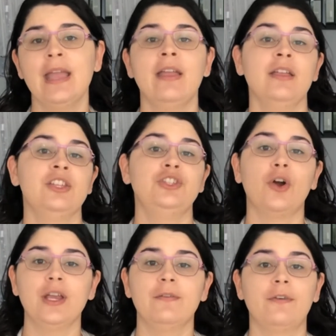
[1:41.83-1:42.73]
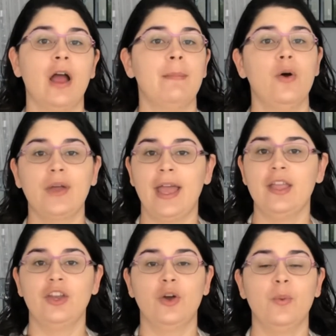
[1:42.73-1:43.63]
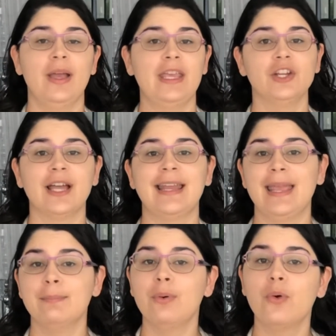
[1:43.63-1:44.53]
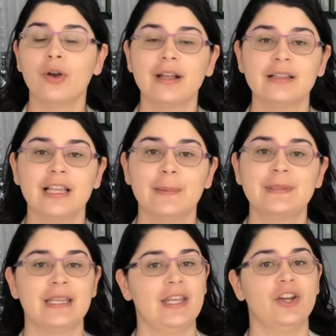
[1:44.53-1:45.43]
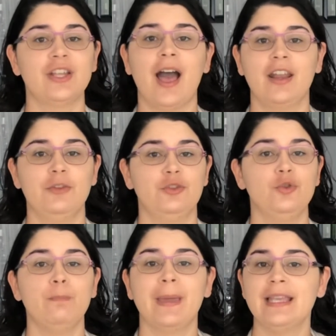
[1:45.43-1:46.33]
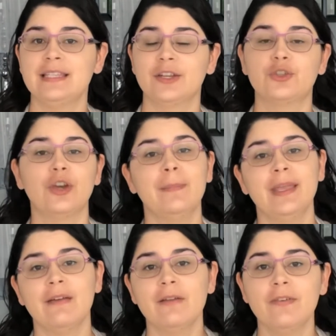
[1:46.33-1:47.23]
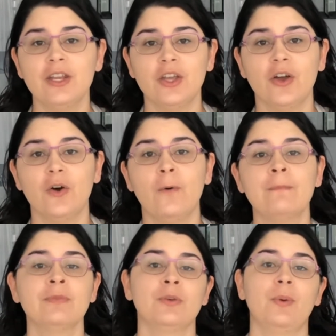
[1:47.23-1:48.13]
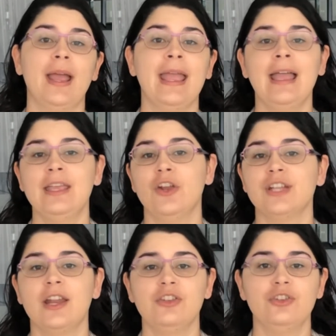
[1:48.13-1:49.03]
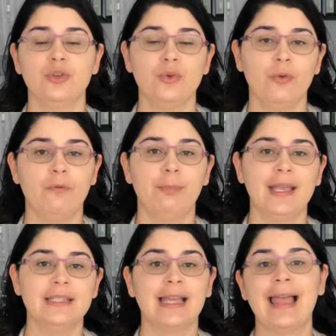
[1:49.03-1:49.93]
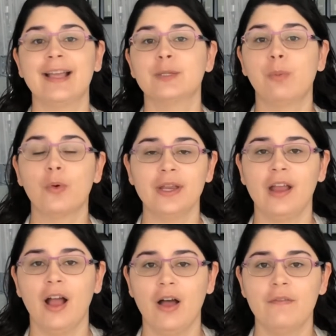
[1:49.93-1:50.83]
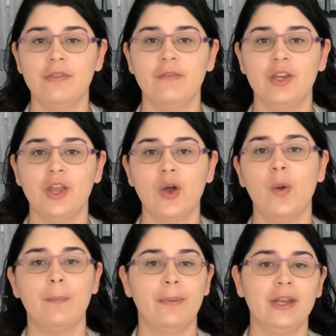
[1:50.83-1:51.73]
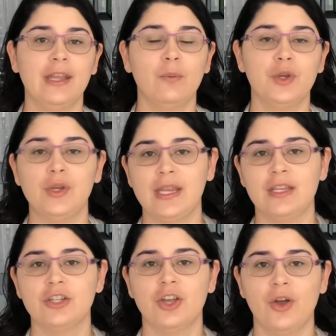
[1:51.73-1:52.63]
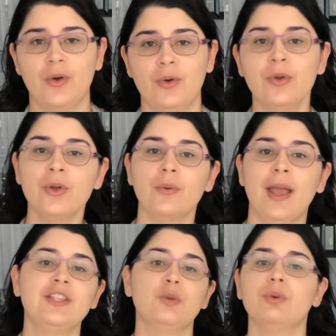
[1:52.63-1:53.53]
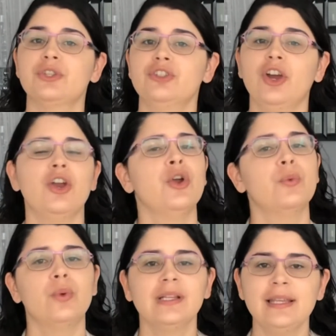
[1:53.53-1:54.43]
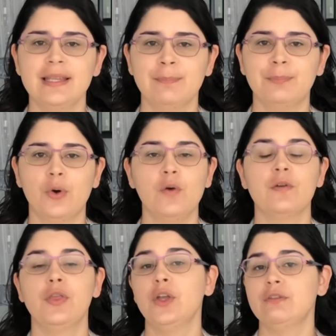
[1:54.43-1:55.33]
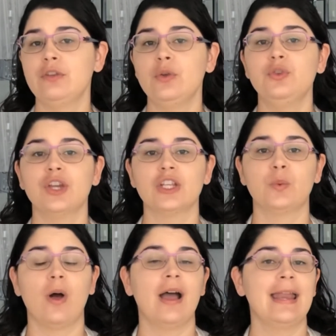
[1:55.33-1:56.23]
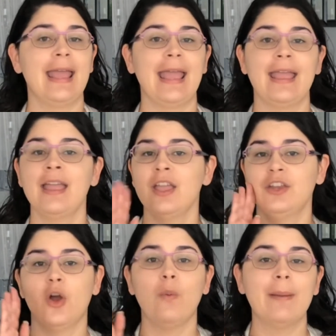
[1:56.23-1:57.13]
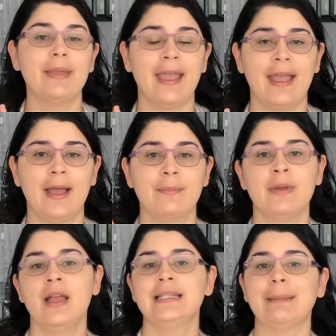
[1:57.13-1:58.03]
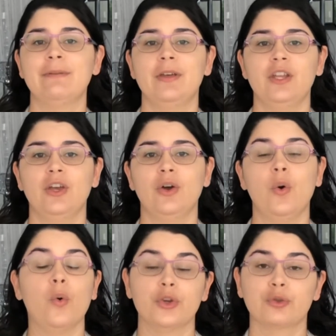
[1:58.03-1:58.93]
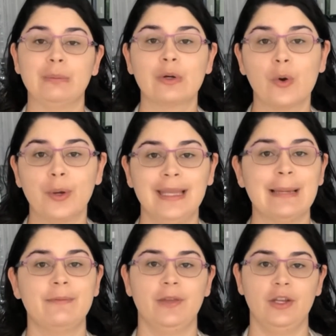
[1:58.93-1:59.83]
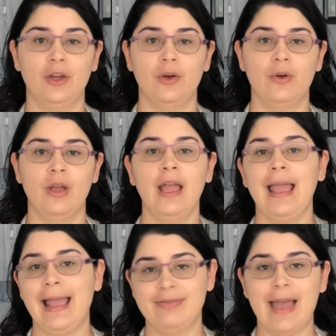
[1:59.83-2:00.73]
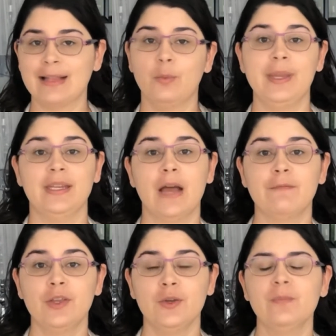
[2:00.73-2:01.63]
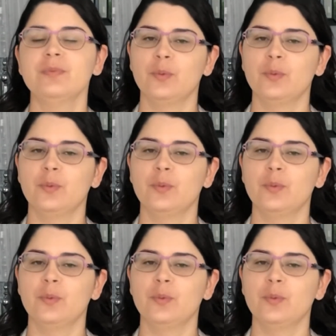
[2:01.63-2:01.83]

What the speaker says: Starting from, okay, you know what, here's how to import clips, here's how to do basic trimming of a video, right? Here's how to do basic exporting of the video, putting it where you need it to go, right? So we'll start really simple for those of you who just want, hey, you know, webcam type of video or screen recording type of video, and that will be enough for you.